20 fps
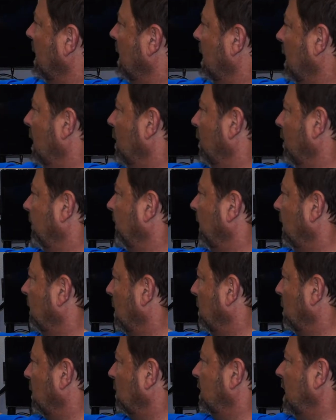Here at
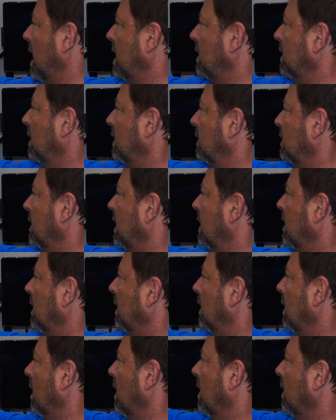50%, you can see
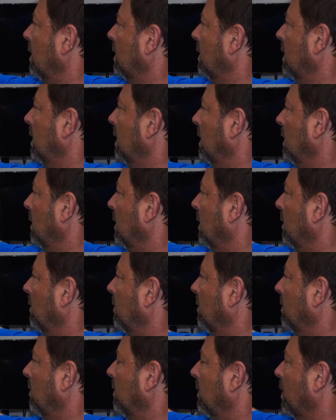the
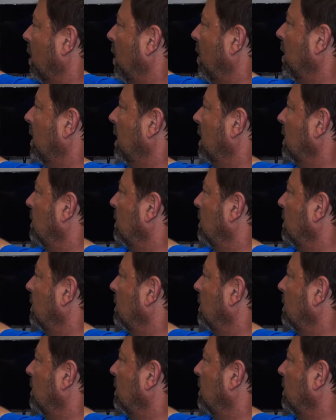current is